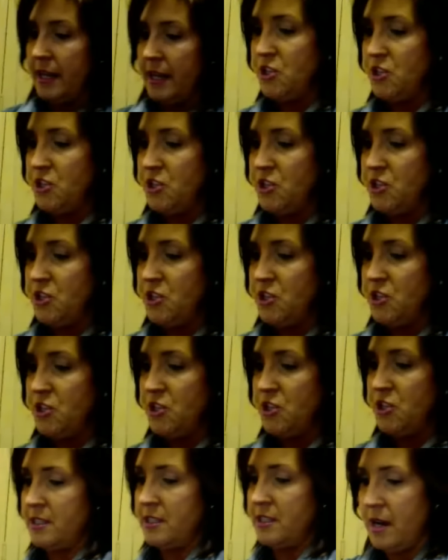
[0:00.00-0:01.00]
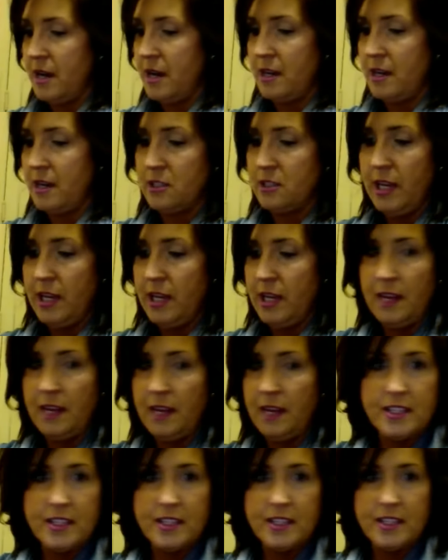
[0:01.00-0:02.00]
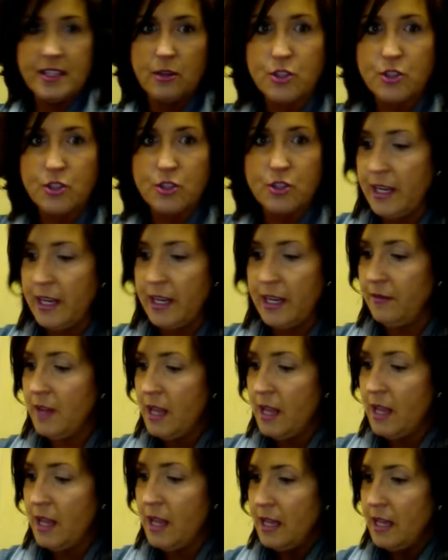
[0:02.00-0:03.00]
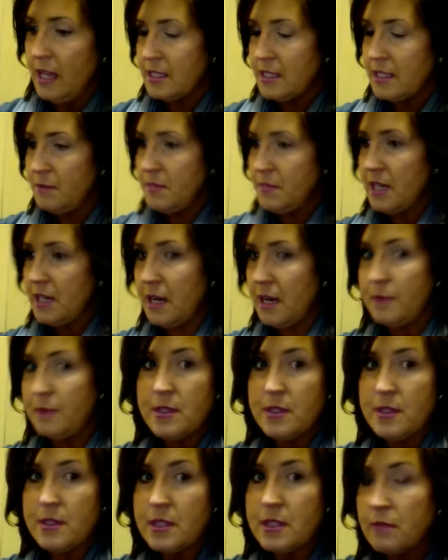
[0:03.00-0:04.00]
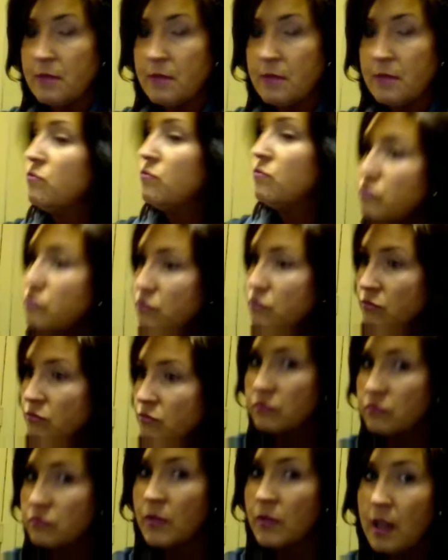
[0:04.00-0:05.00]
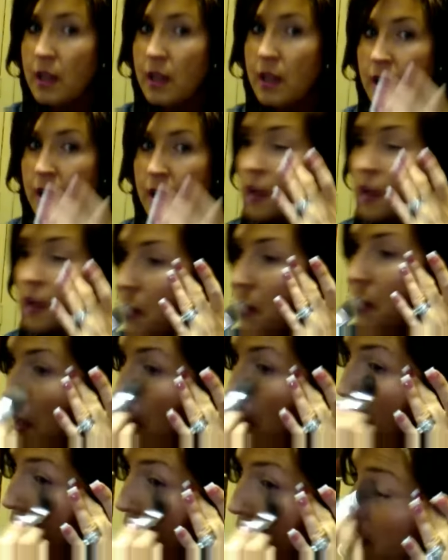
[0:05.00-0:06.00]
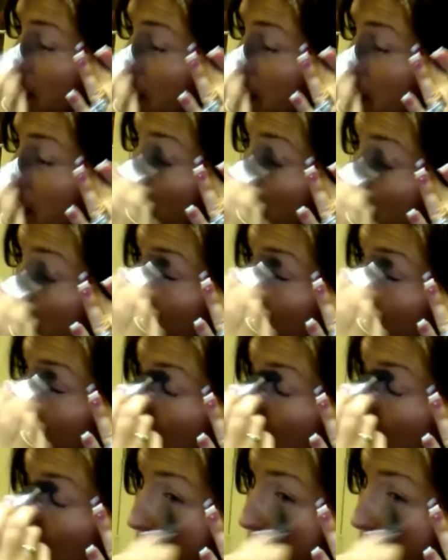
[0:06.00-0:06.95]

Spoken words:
sure this is right, because looking in this little screen sometimes. Okay, so you want to go